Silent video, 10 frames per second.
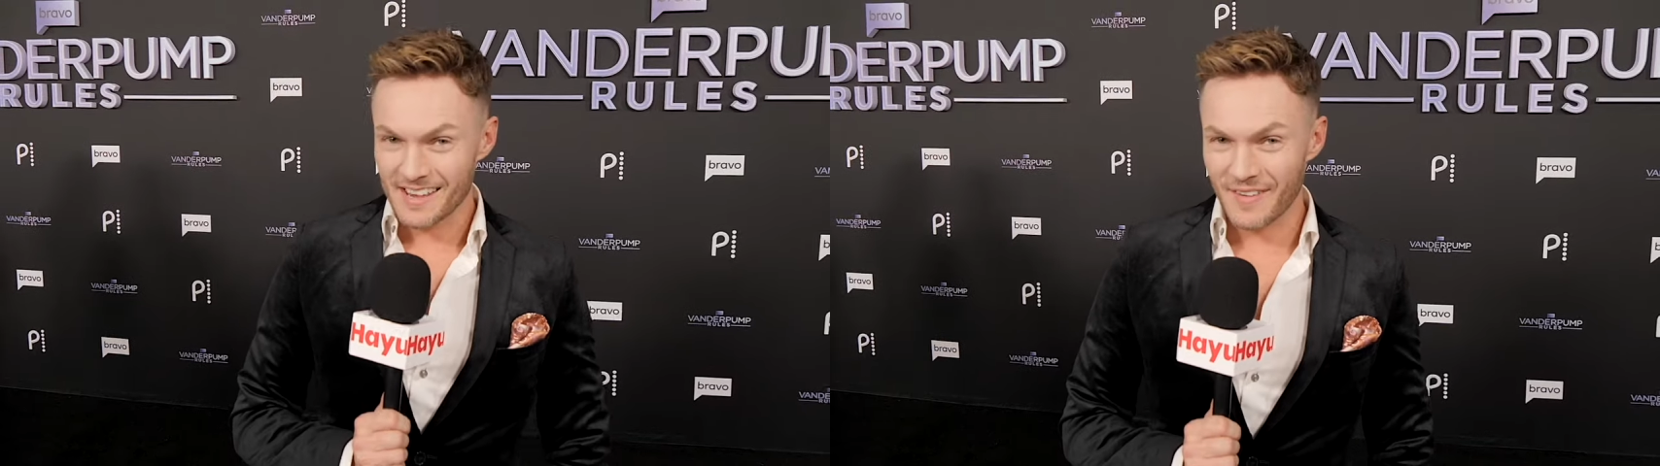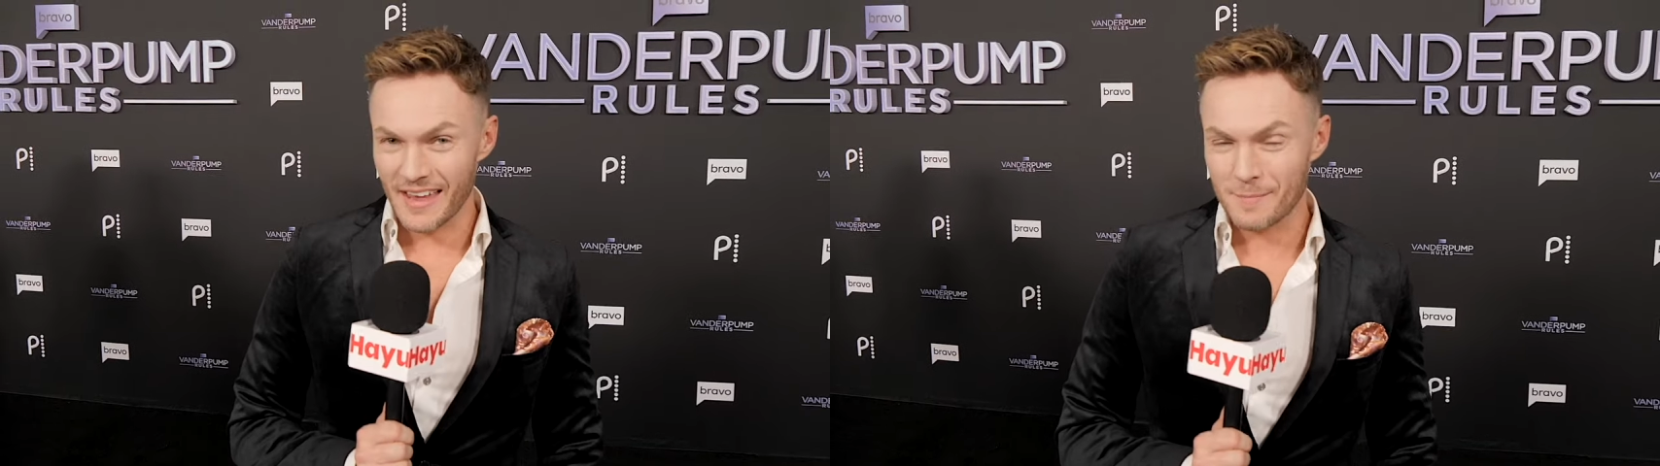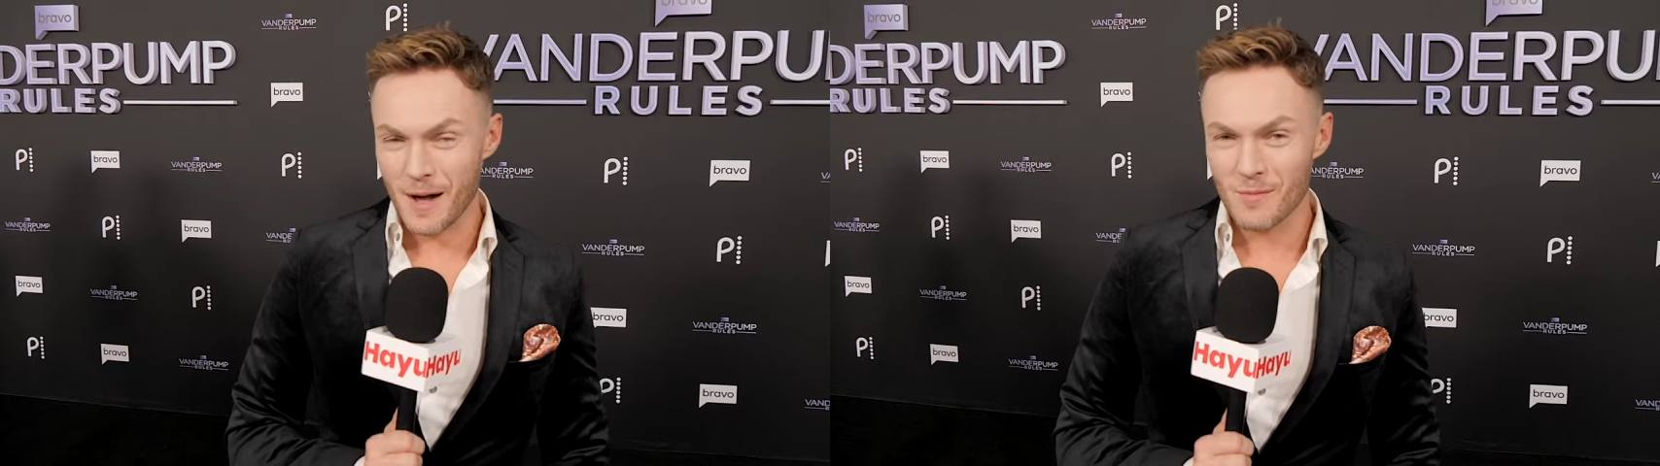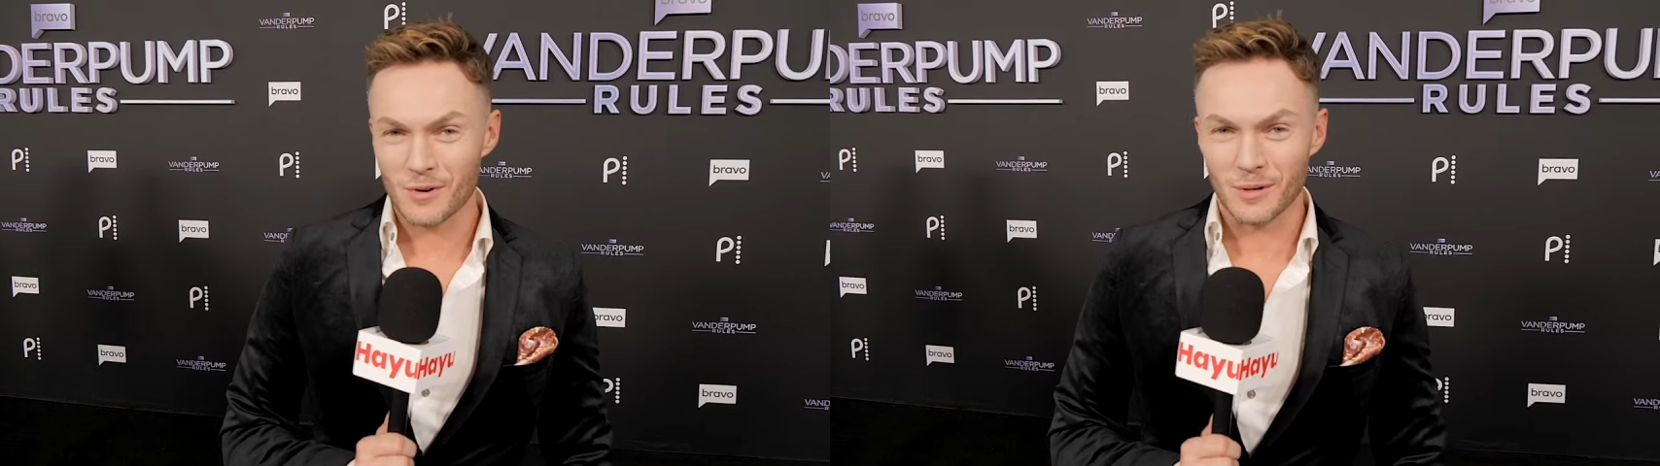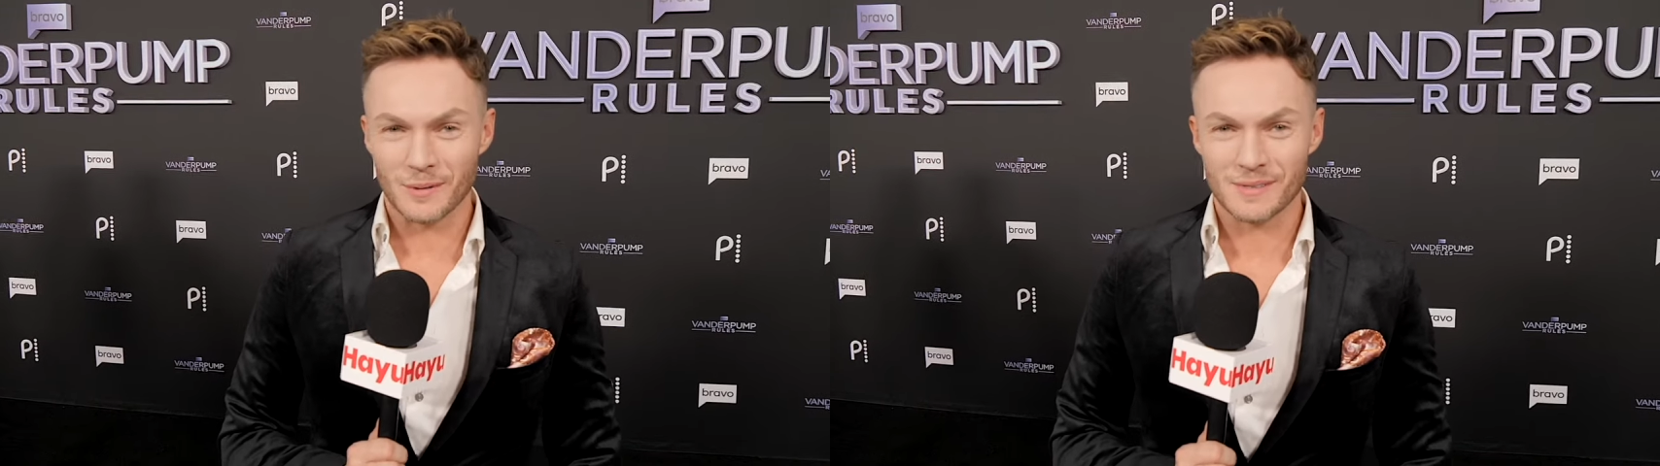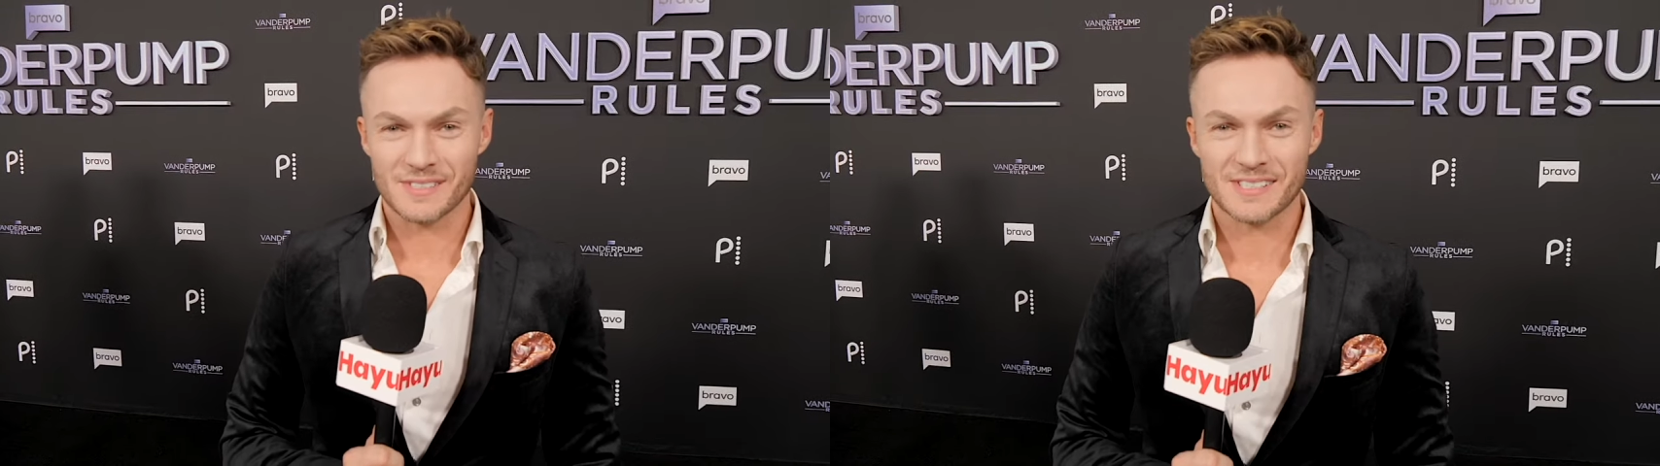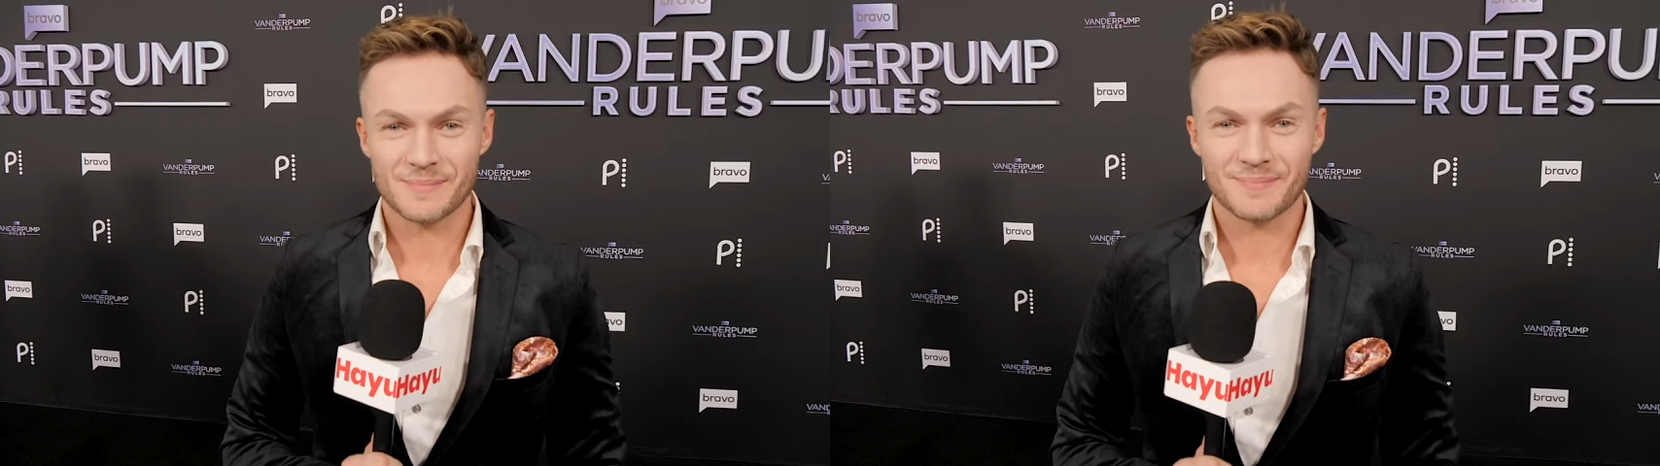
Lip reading: Vanderpump Rules.